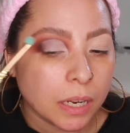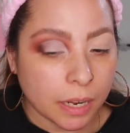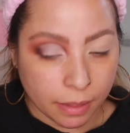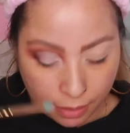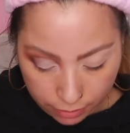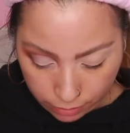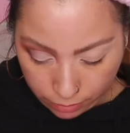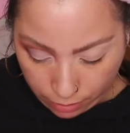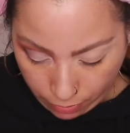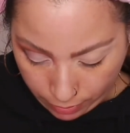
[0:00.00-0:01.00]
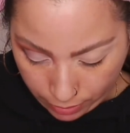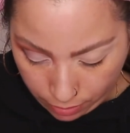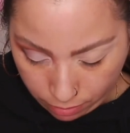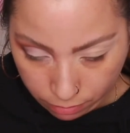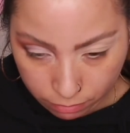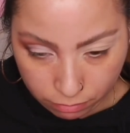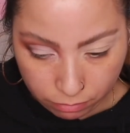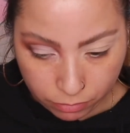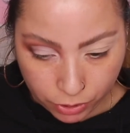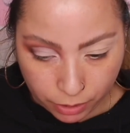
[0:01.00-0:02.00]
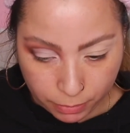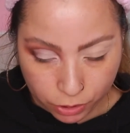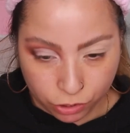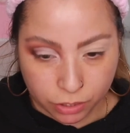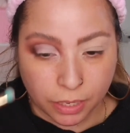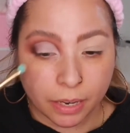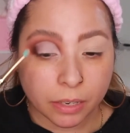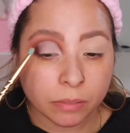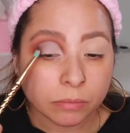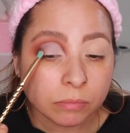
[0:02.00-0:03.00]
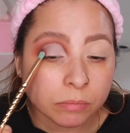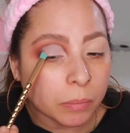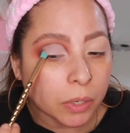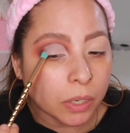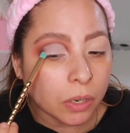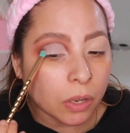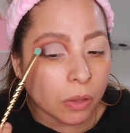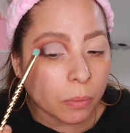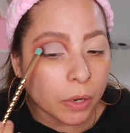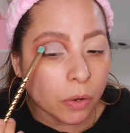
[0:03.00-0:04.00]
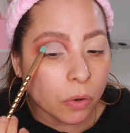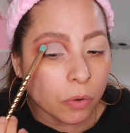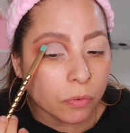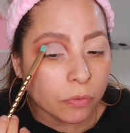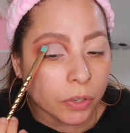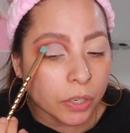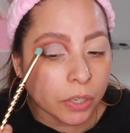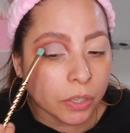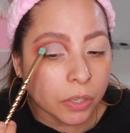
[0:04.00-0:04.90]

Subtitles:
And that's how I pretty much set it. Bring it all the way over.